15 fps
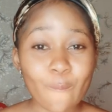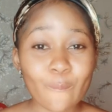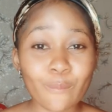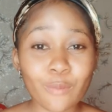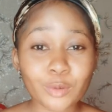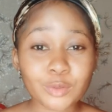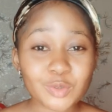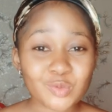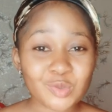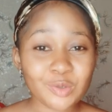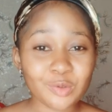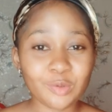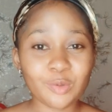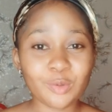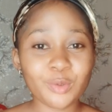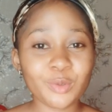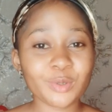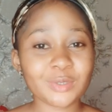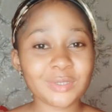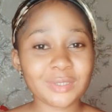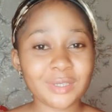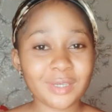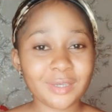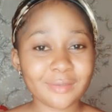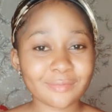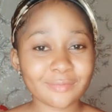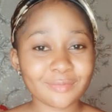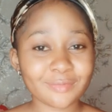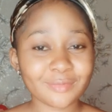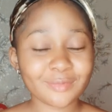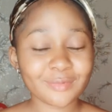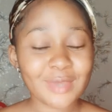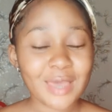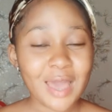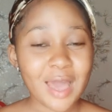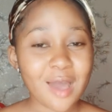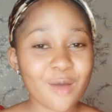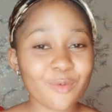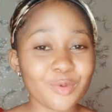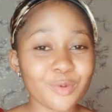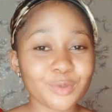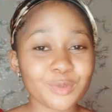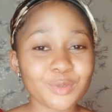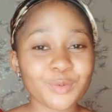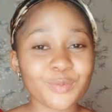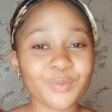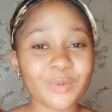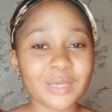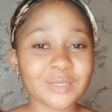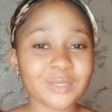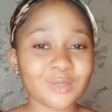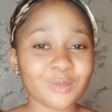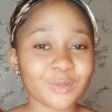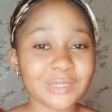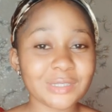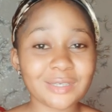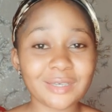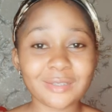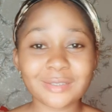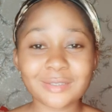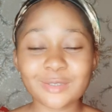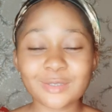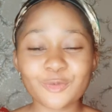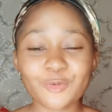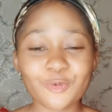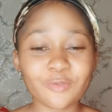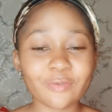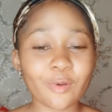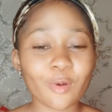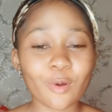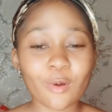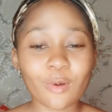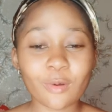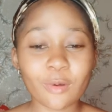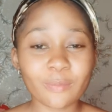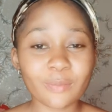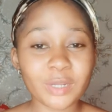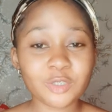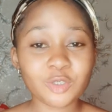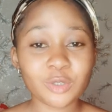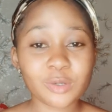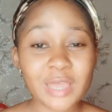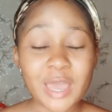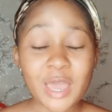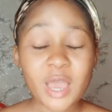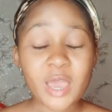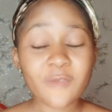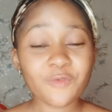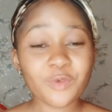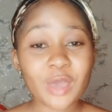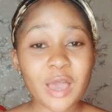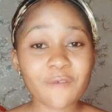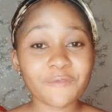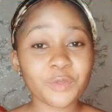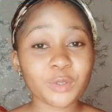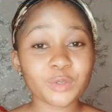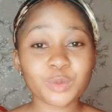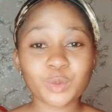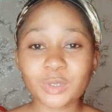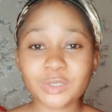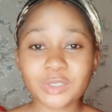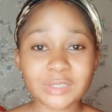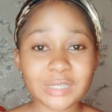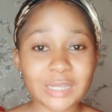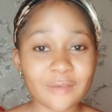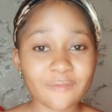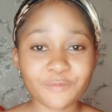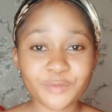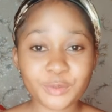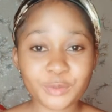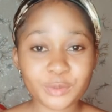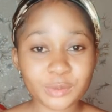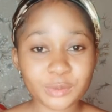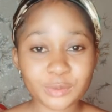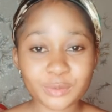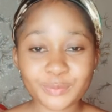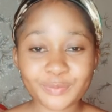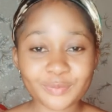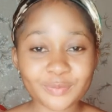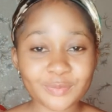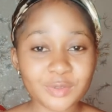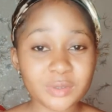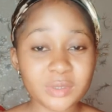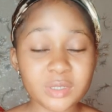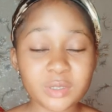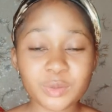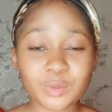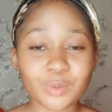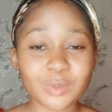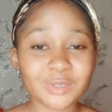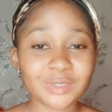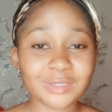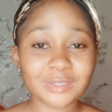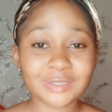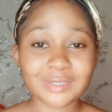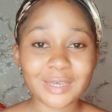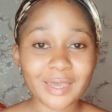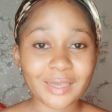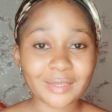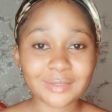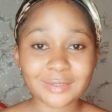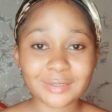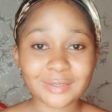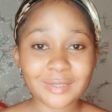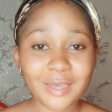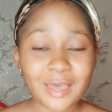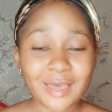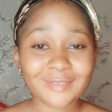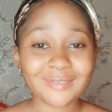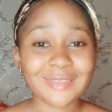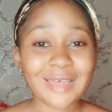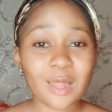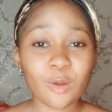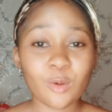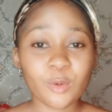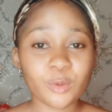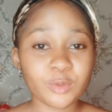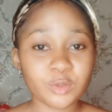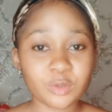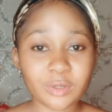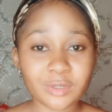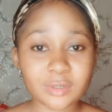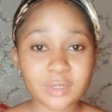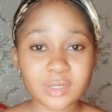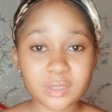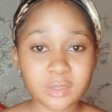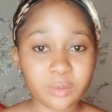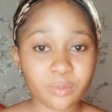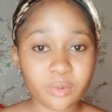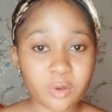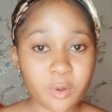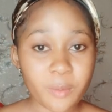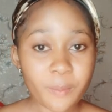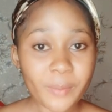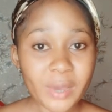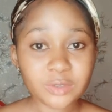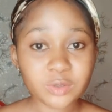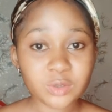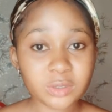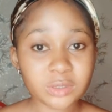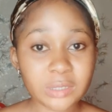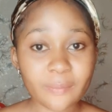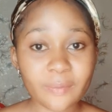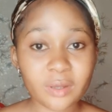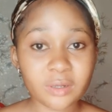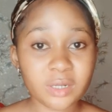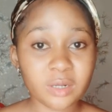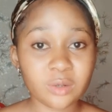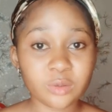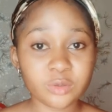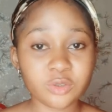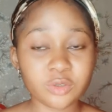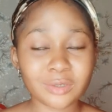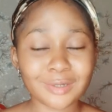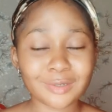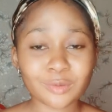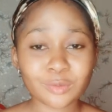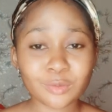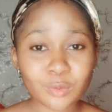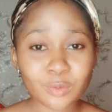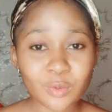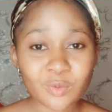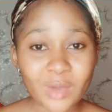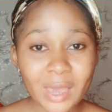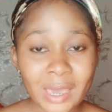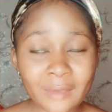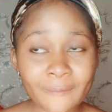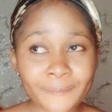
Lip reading: but we glow your skin and we also brighten your skin. It is good for all complexion. If you have not watched that video, you need to watch it, guys. That lotion is the bomb. I talked about that lotion. I don't know why